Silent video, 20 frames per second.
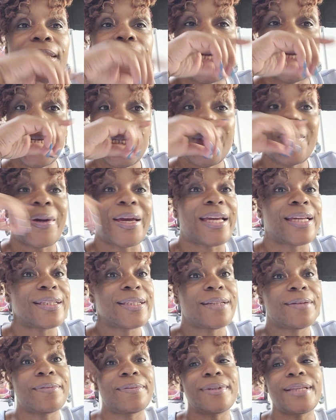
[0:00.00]

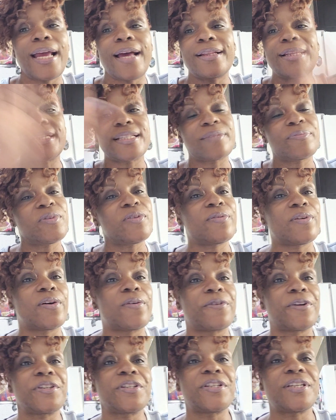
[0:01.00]
Anyways, now let's move
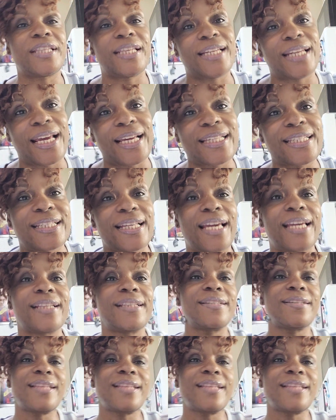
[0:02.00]
over to the next night.